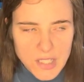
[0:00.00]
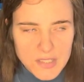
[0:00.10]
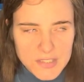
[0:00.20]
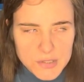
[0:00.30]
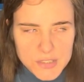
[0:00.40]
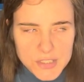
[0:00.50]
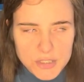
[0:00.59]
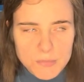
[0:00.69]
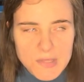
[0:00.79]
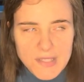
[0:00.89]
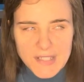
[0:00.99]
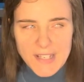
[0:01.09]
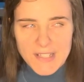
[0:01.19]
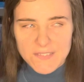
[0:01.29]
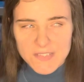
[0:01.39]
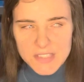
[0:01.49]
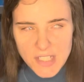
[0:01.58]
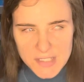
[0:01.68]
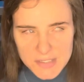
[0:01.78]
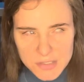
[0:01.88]
YouTube, and I even
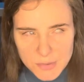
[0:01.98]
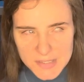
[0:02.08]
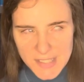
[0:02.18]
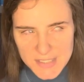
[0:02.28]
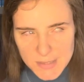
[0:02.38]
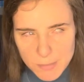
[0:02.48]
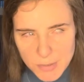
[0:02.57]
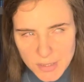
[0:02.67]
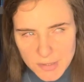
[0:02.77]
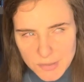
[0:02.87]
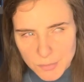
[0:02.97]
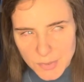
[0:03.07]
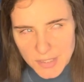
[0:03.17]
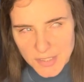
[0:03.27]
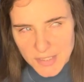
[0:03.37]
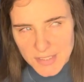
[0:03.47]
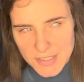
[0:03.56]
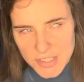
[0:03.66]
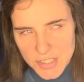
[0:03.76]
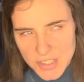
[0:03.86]
talked to a tech support worker
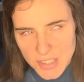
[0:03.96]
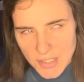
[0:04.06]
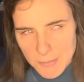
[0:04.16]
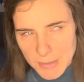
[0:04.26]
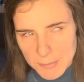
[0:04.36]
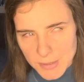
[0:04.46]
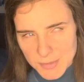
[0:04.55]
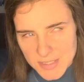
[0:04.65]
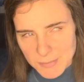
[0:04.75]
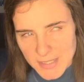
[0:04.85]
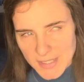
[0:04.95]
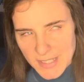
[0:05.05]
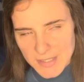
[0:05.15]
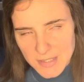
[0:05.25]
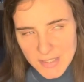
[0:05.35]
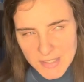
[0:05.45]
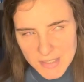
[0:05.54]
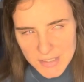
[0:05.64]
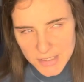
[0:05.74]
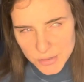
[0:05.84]
and she thought maybe it was something on
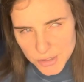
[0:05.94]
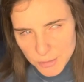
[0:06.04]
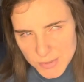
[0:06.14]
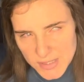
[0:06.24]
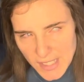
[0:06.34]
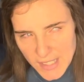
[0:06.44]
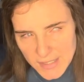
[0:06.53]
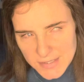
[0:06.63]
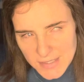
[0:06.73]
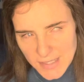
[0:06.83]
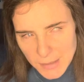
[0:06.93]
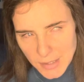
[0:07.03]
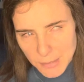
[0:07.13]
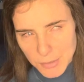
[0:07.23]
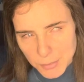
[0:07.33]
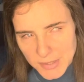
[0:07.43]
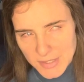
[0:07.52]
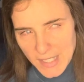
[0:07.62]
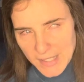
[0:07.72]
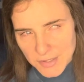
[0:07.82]
YouTube's end, but
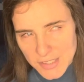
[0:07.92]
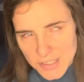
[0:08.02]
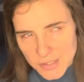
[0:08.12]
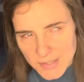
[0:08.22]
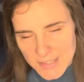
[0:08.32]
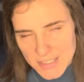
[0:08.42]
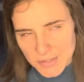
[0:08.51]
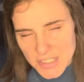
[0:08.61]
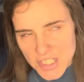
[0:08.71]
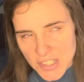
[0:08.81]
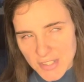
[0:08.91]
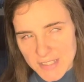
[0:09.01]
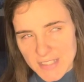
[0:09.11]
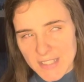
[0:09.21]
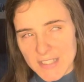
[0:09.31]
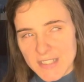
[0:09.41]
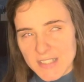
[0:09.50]
I couldn't do like a screen sharing thing.